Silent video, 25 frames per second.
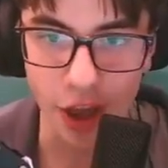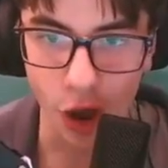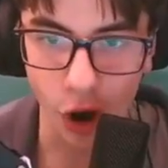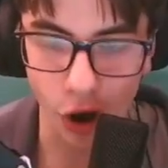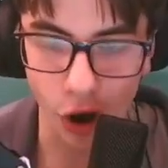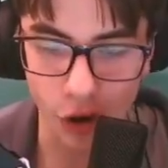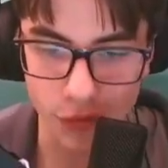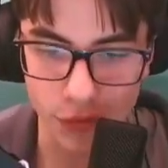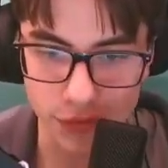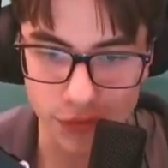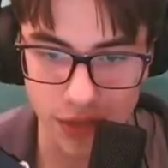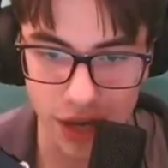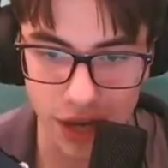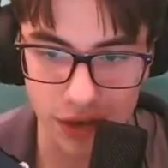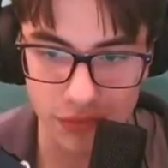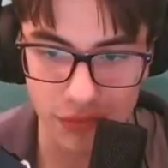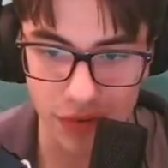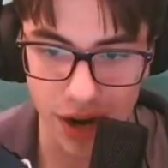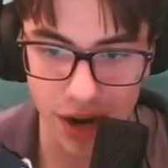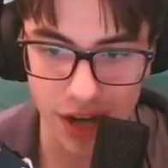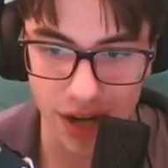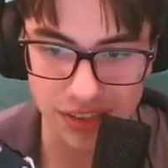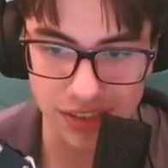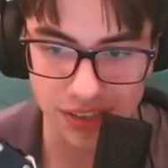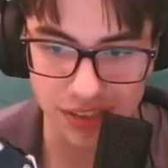Off that
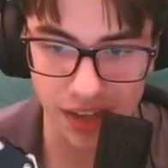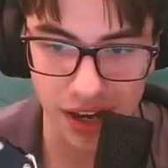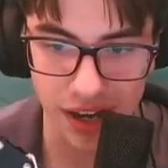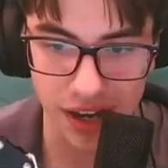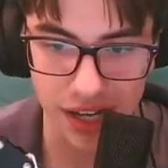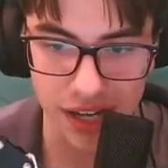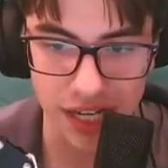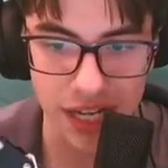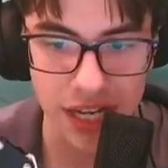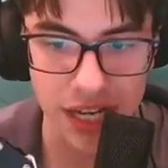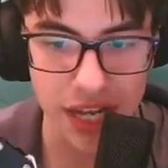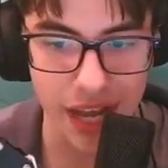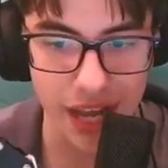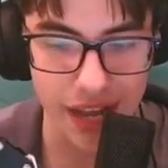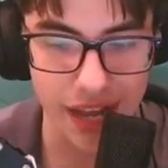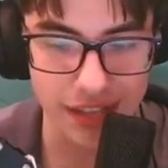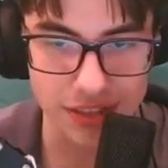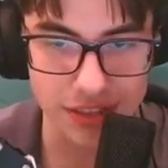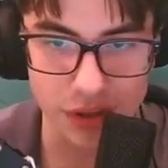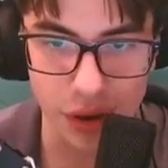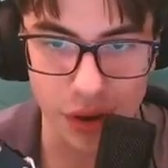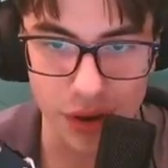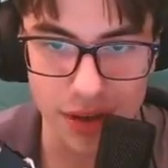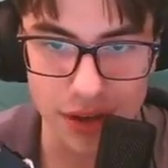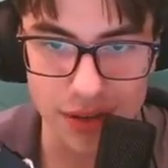right side, it's
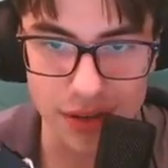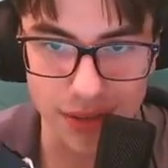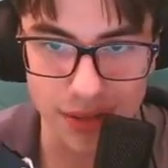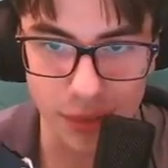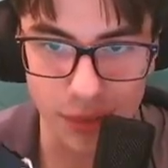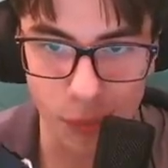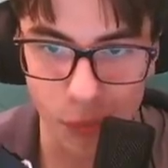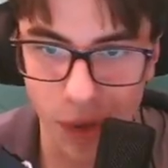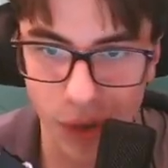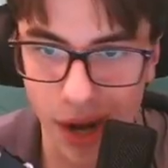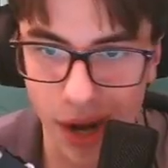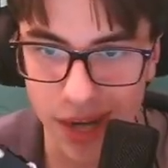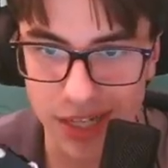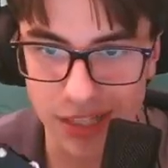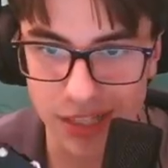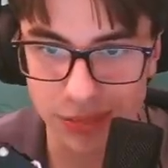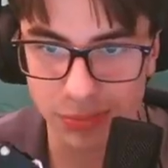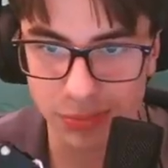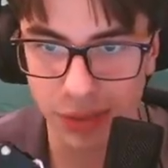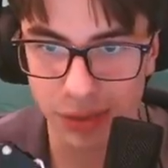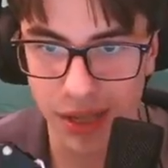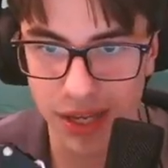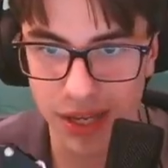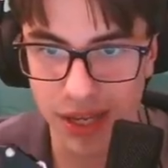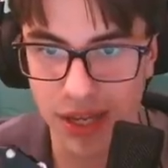not even the widest
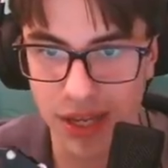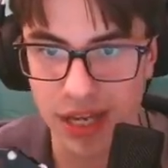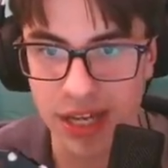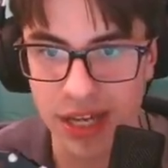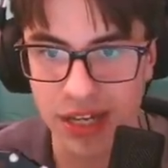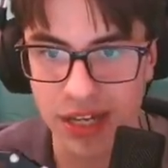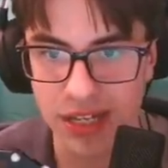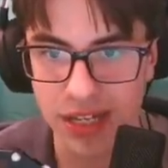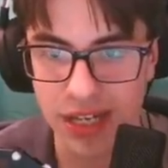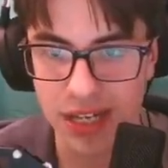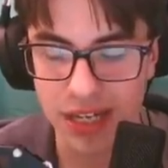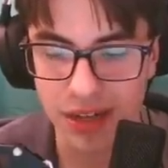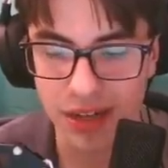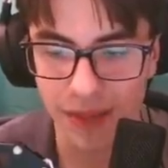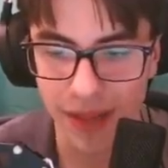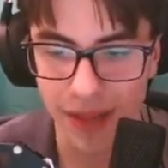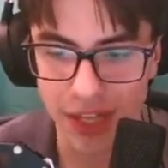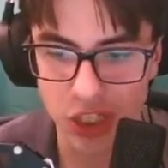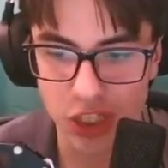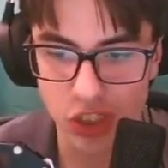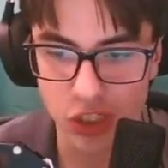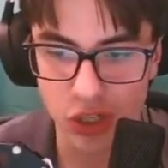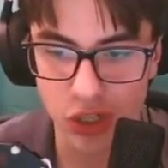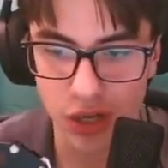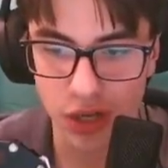player.
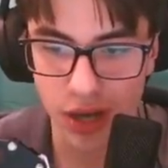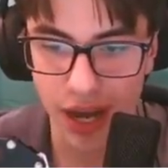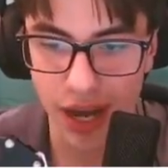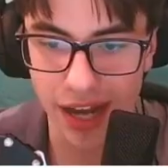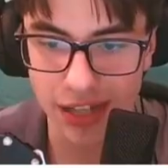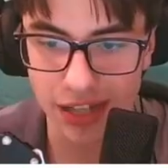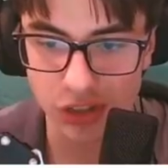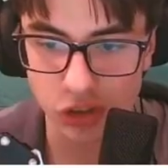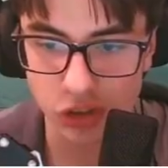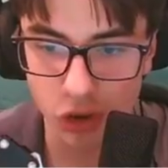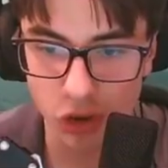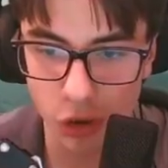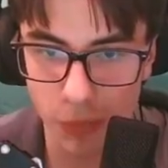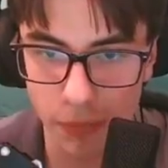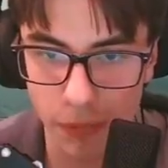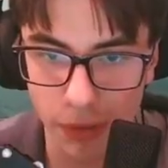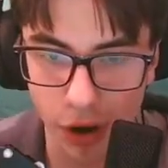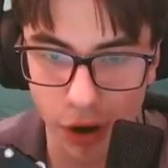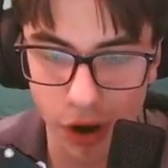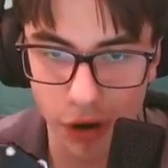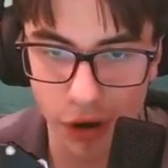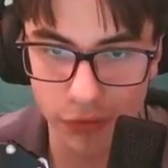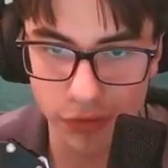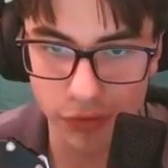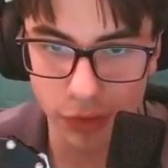Niederlechner has come
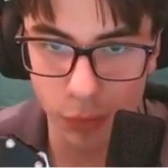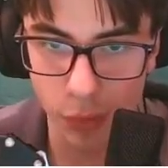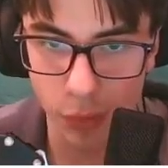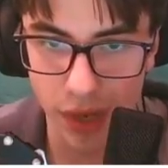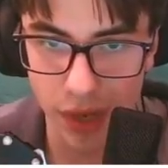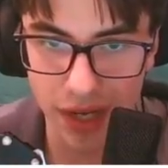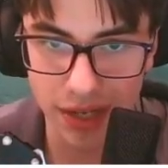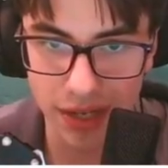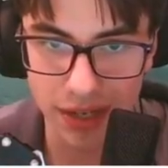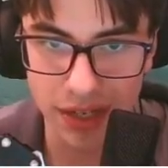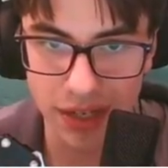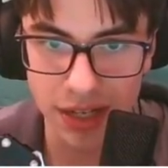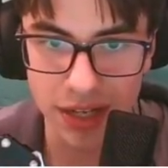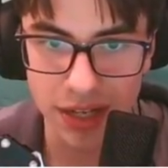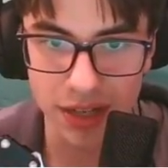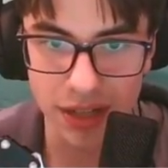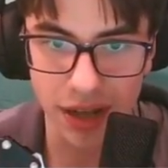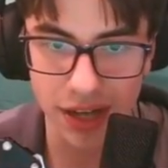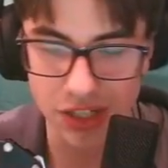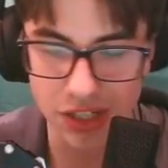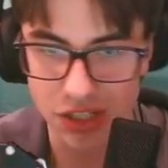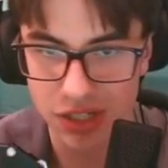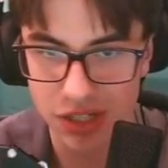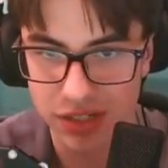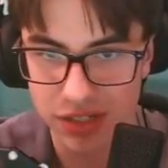off the wing.
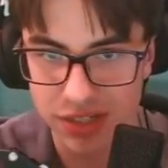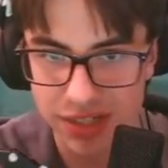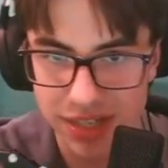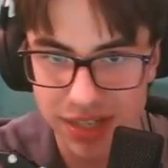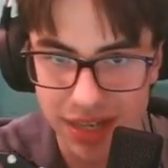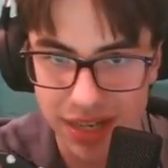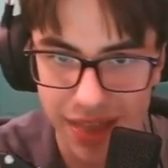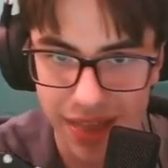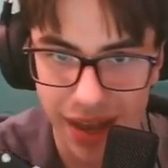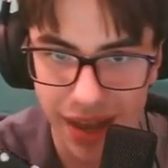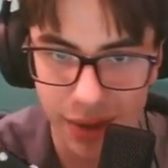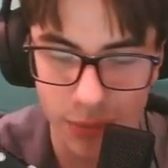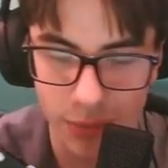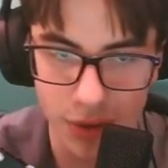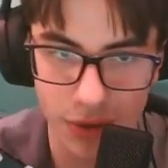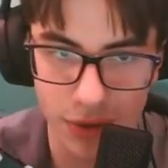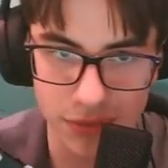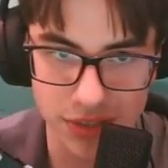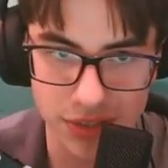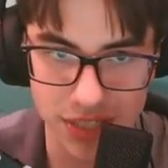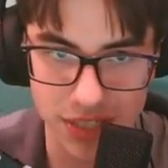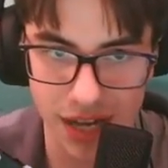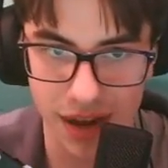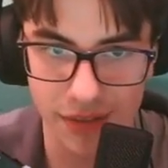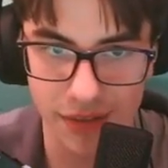As you can see there, we
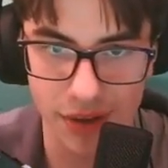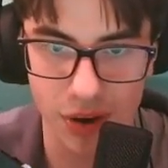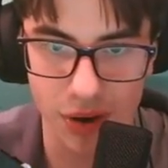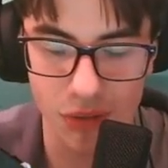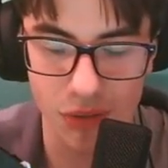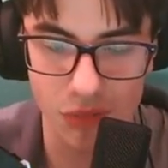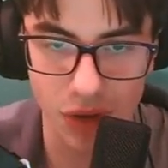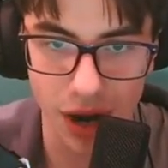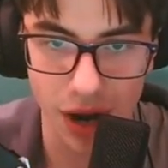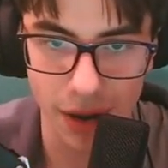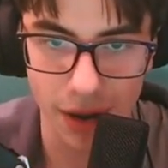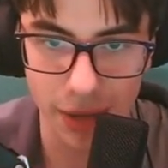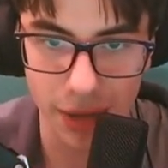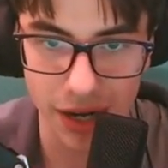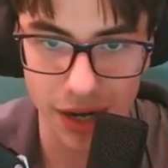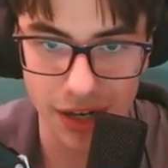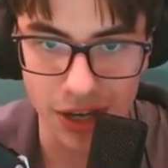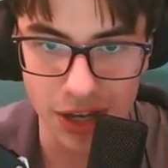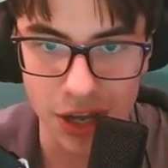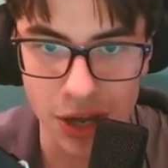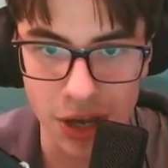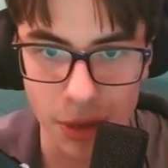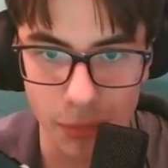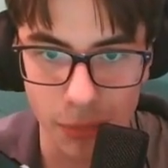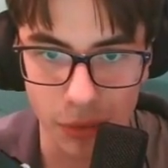obviously have our right back,
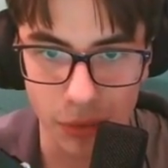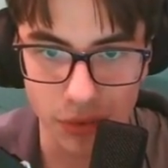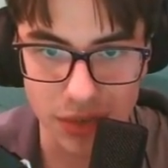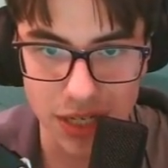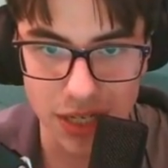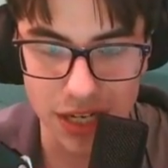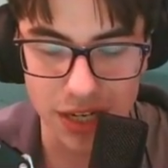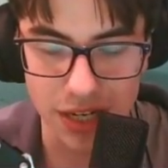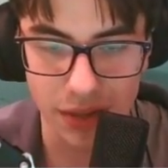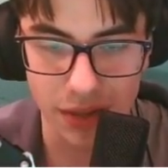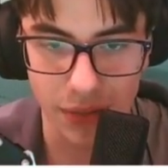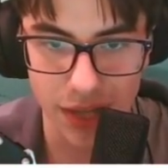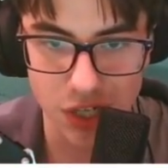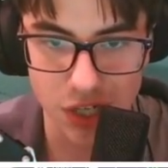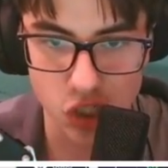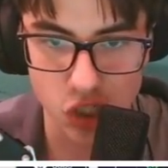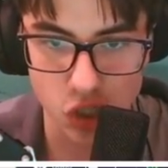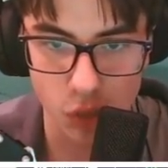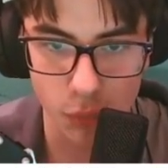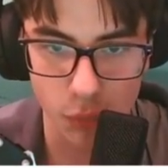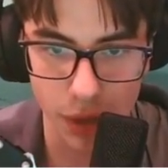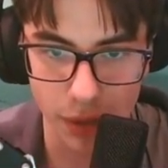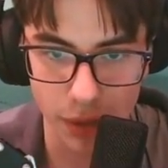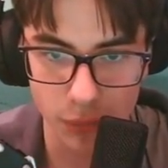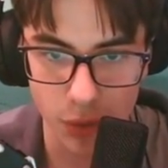but
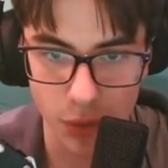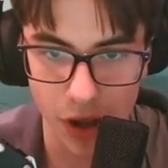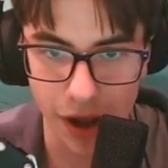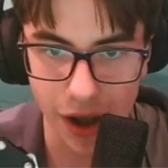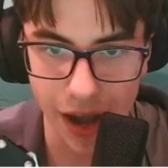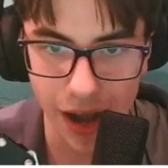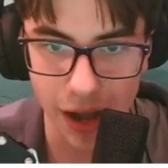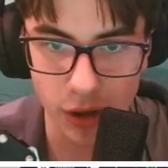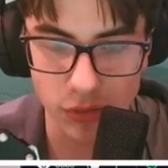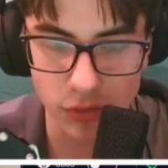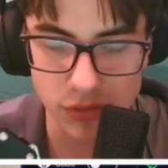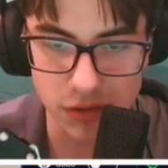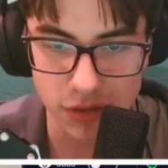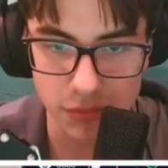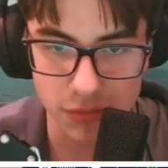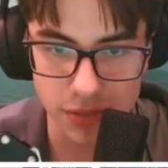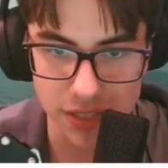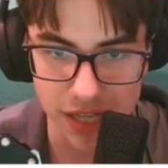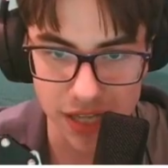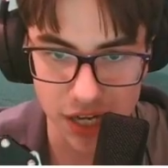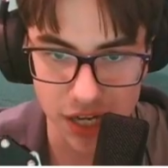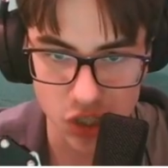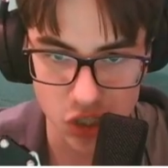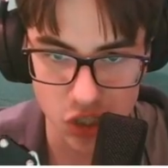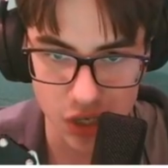Niederlechner, when we are out of
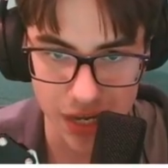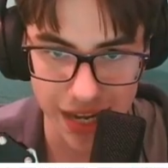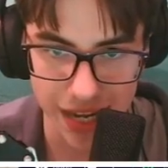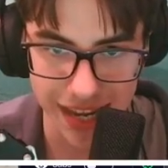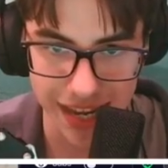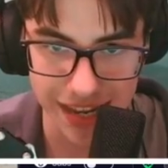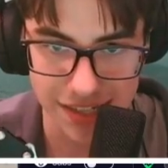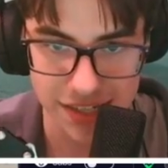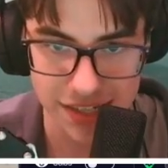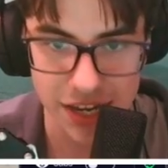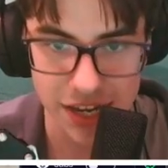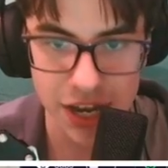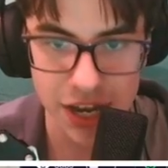possession, is